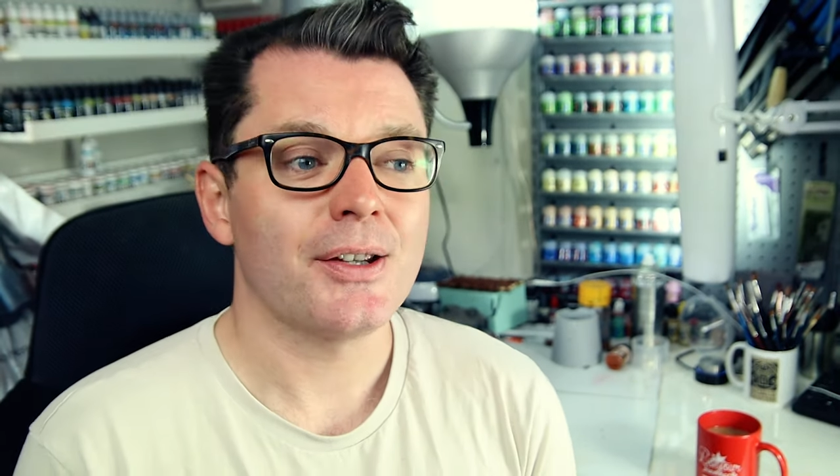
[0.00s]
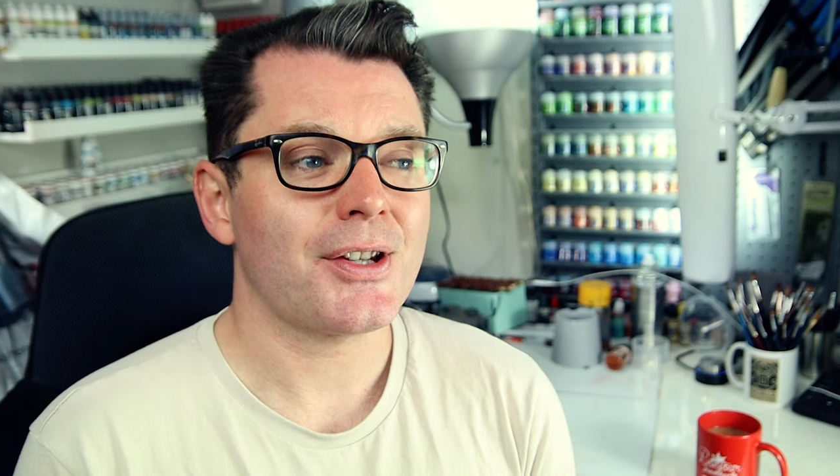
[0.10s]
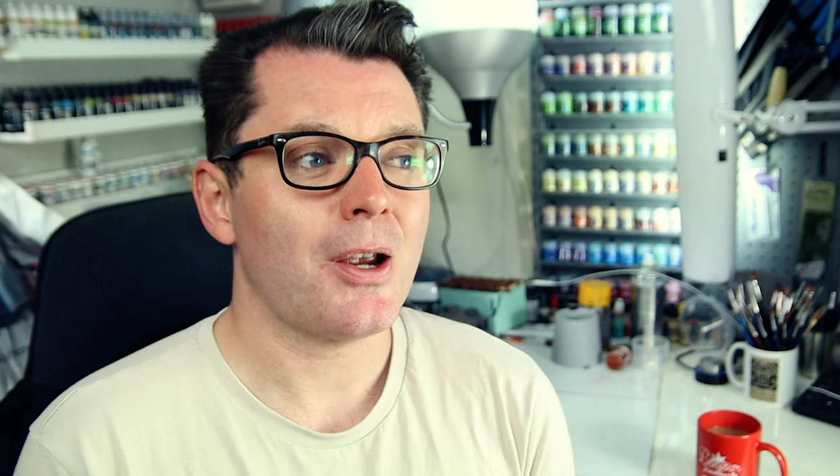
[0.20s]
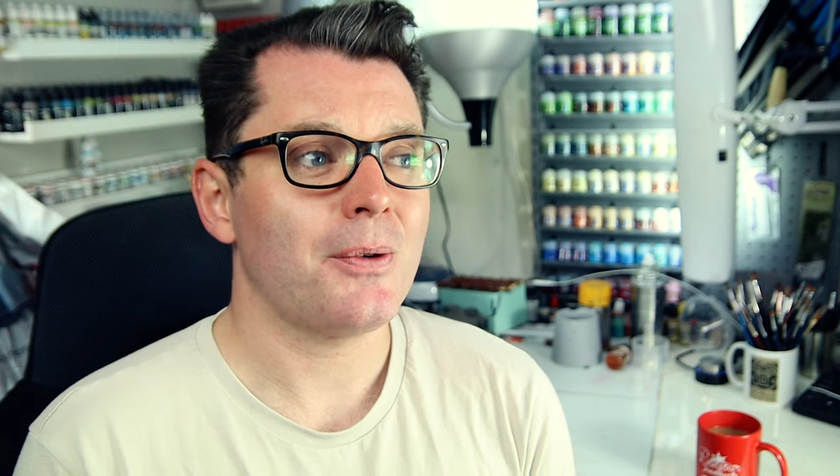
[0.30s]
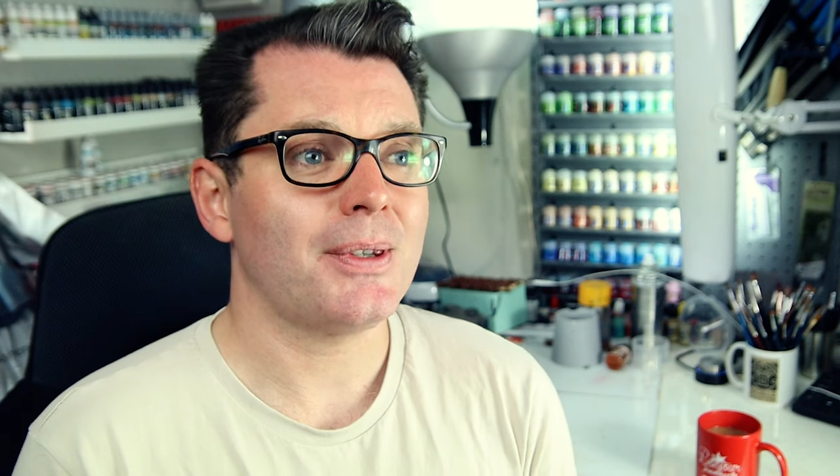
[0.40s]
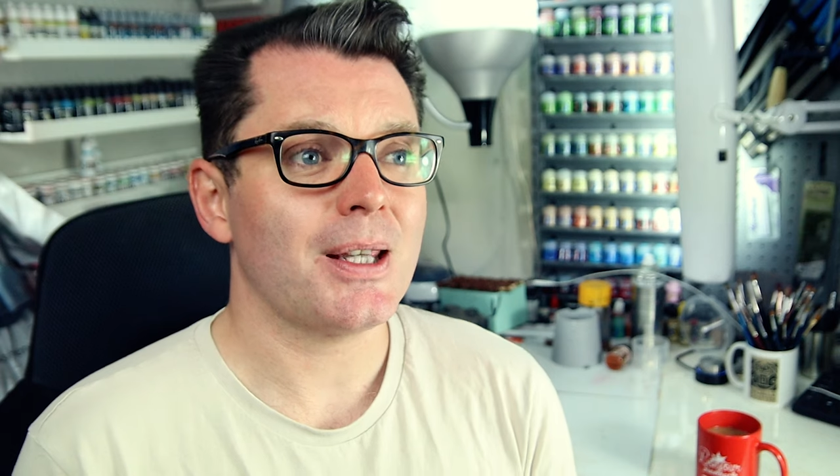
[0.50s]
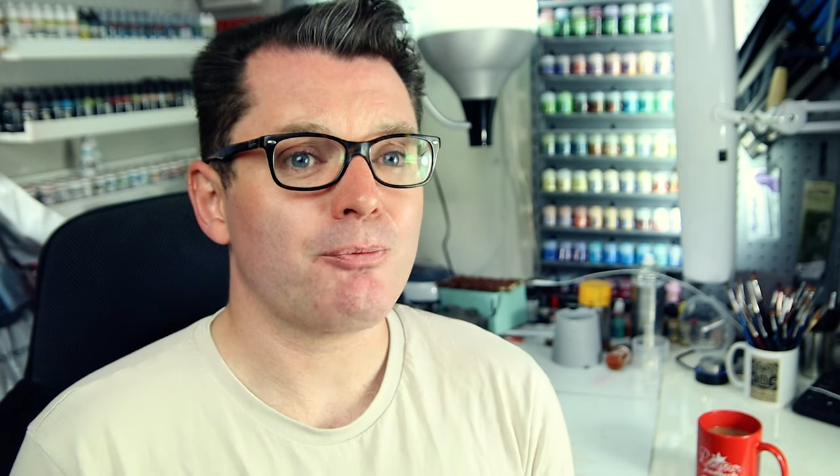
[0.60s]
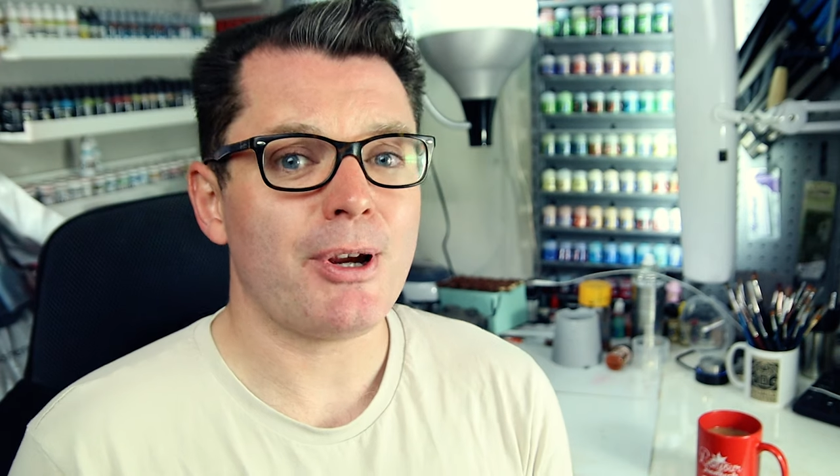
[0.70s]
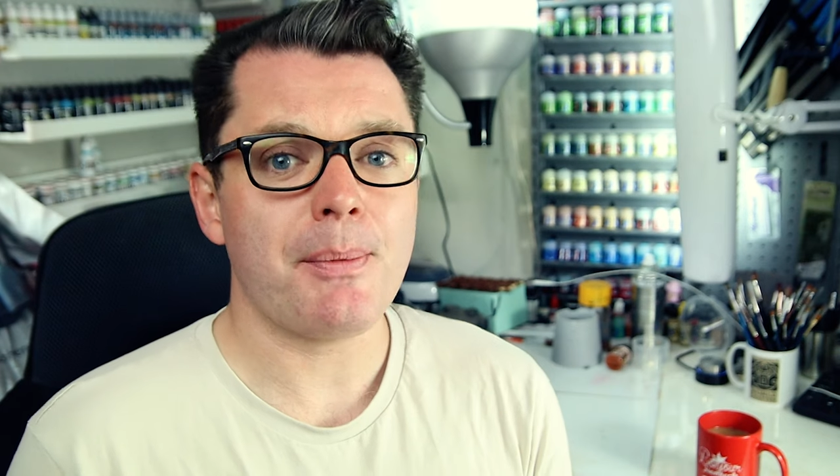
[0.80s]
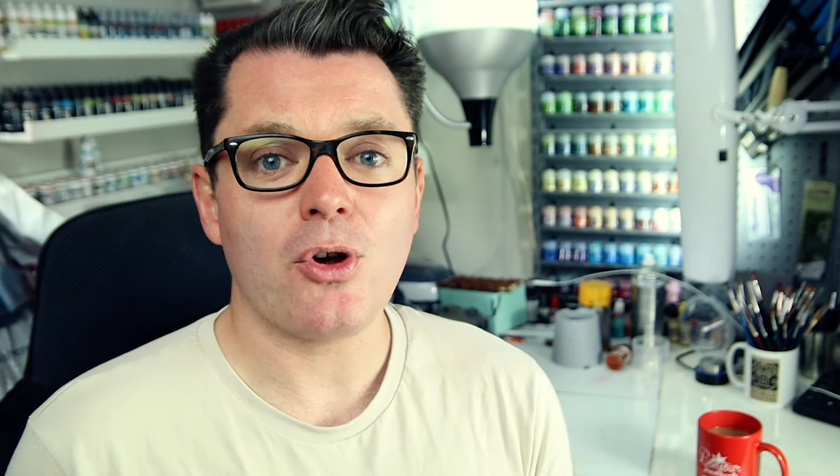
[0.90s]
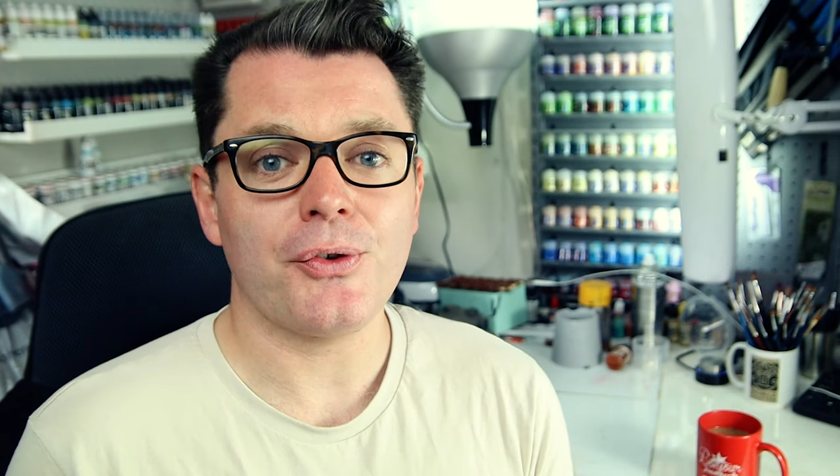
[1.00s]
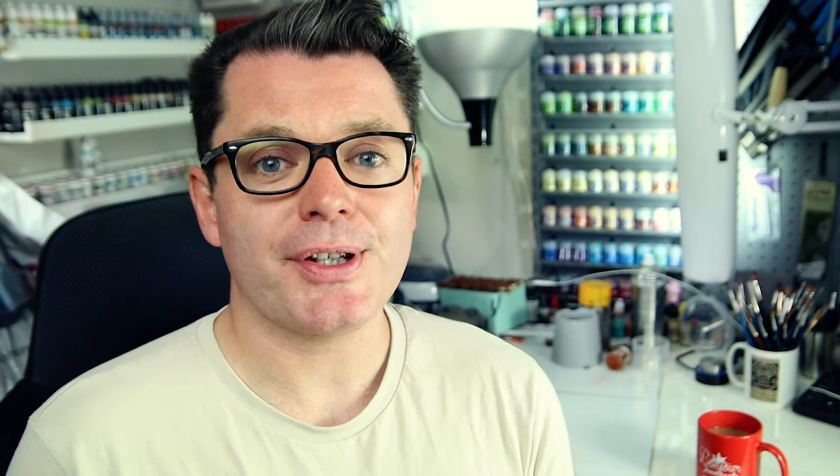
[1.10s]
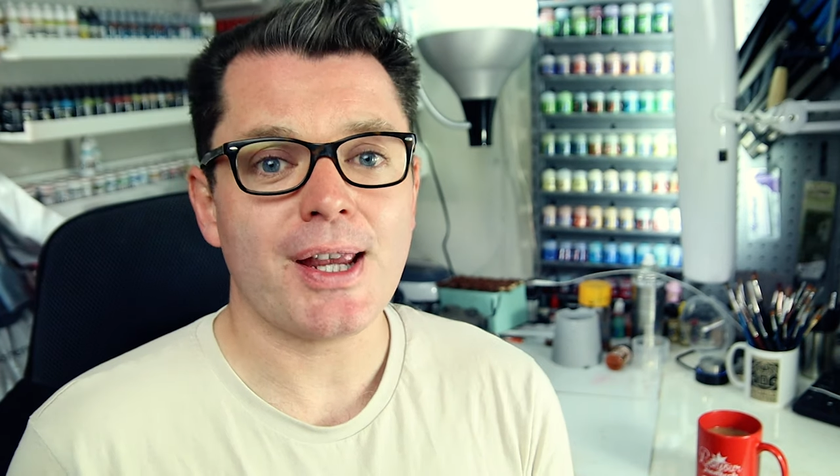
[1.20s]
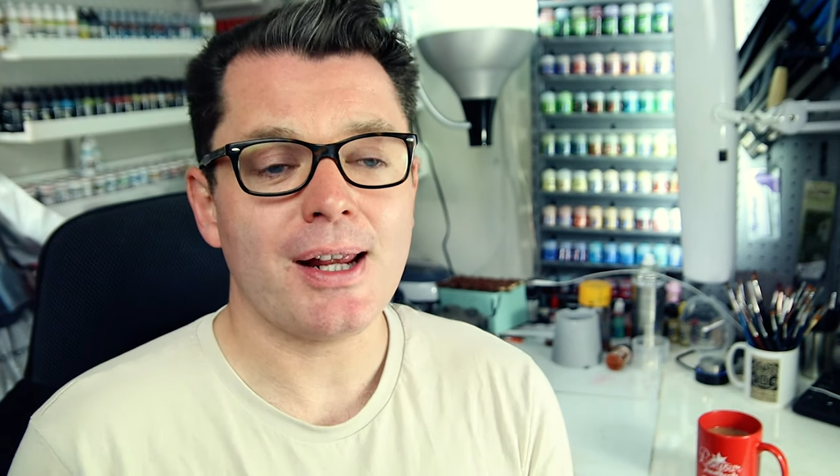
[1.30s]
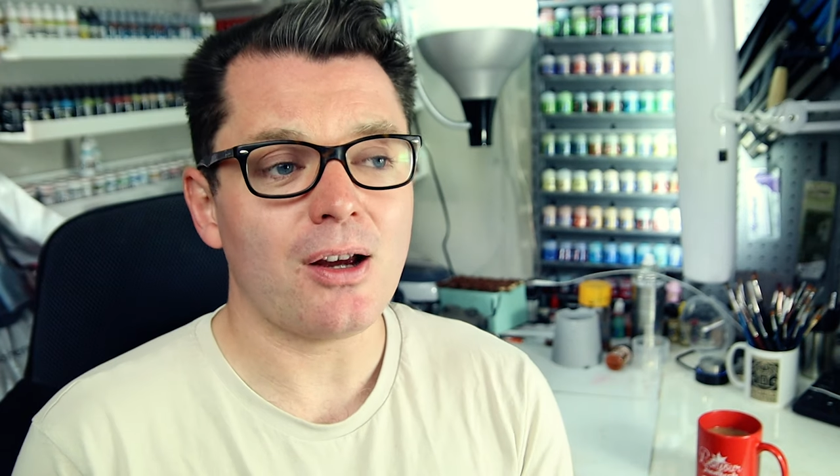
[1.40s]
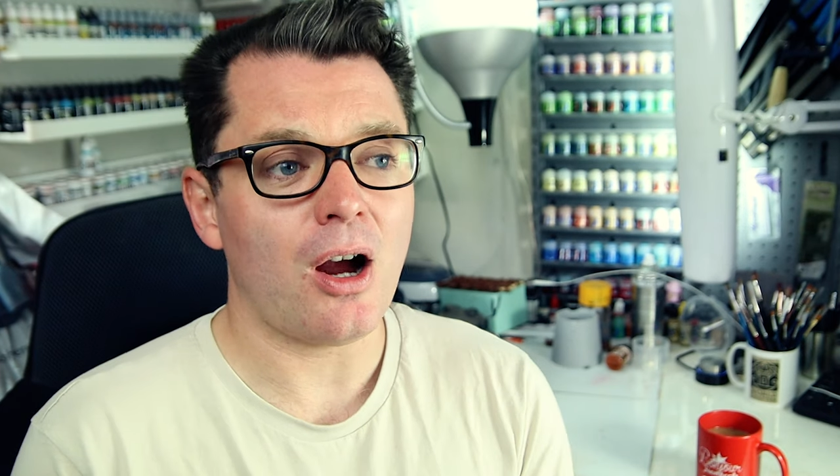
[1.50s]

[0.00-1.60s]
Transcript: So this premium content,